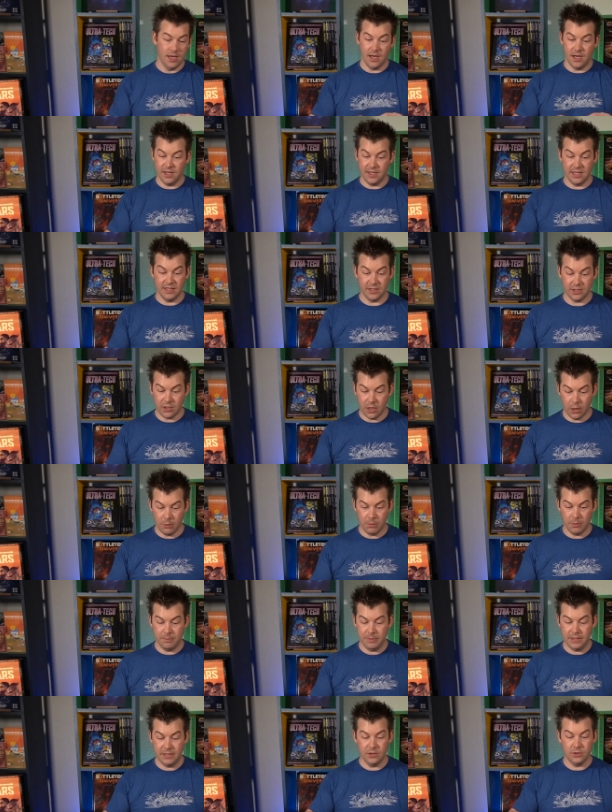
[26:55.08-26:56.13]
Again, the curb
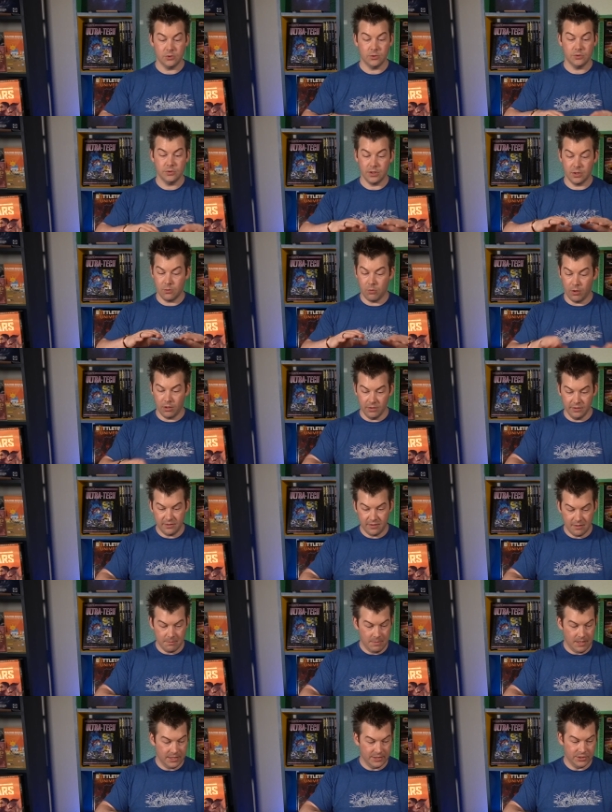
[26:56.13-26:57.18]
appeal, the quality of
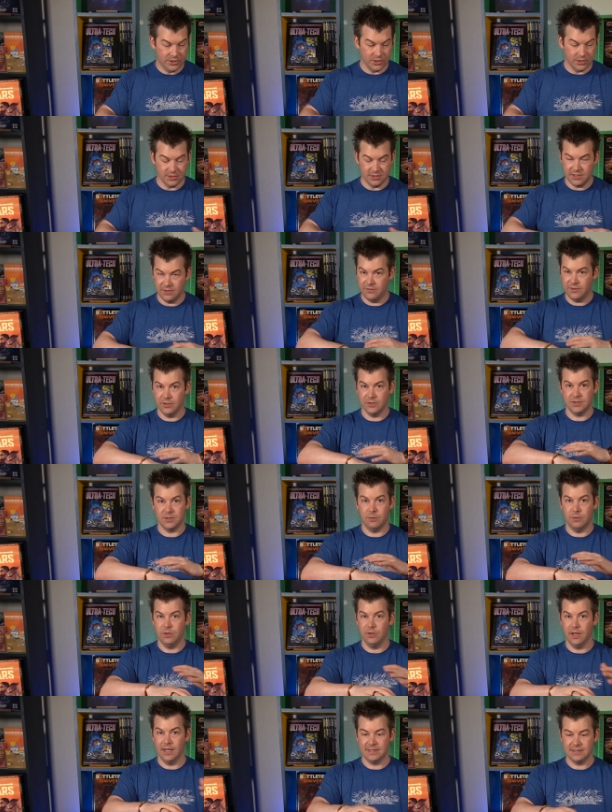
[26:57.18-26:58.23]
the miniatures, if you're
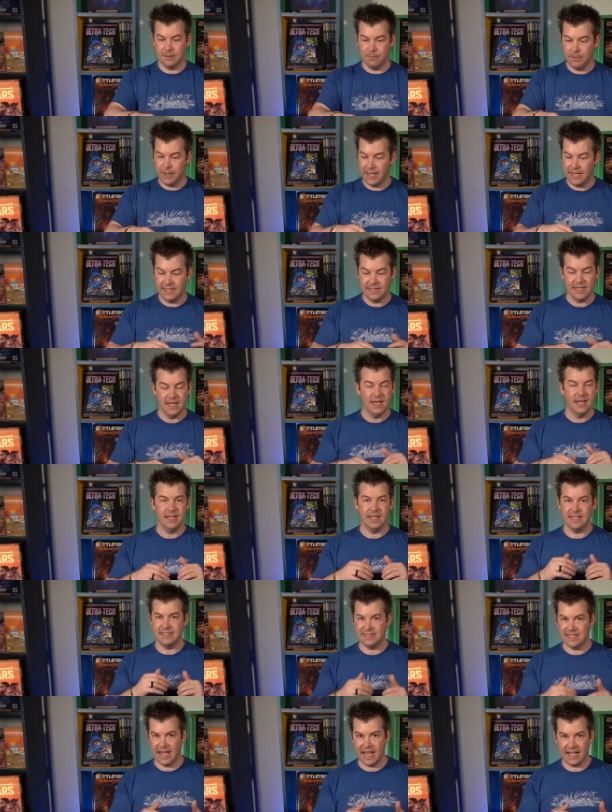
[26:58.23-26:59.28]
someone who likes to paint,
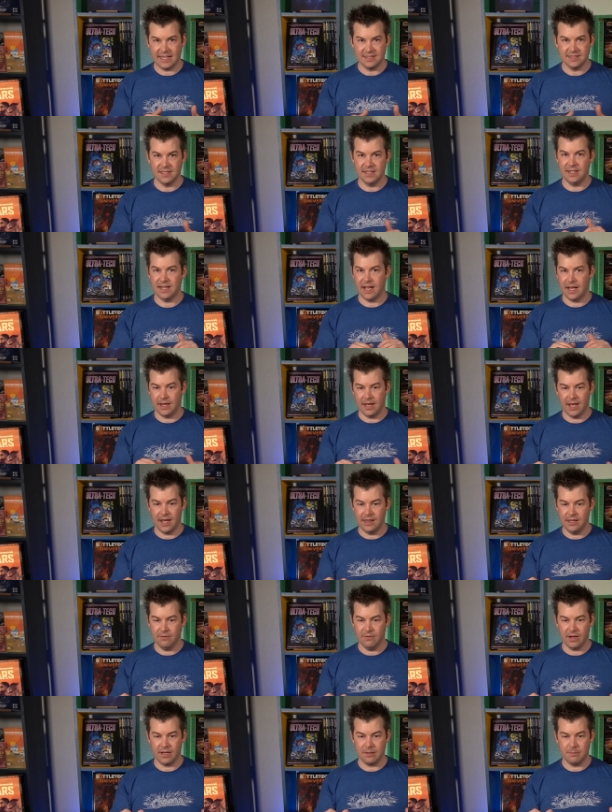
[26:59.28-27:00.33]
it's excellent. I
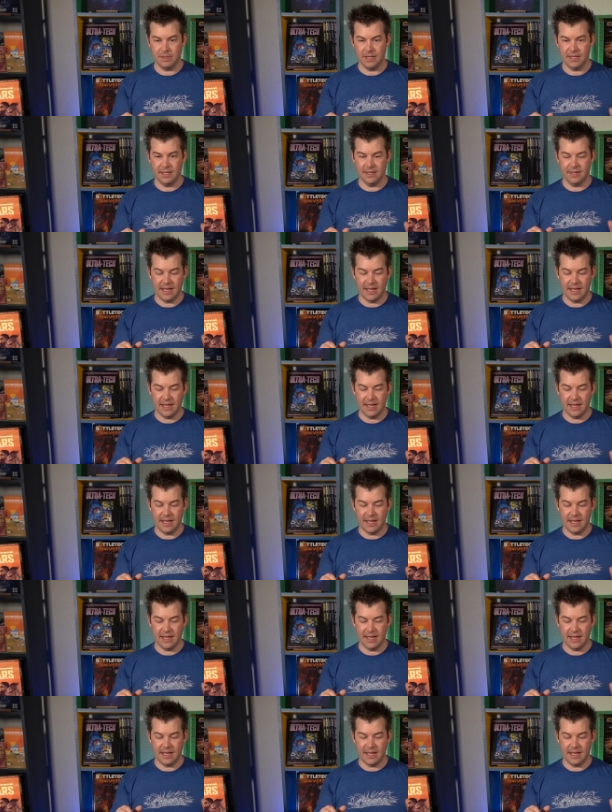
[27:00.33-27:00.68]
highly recommend it.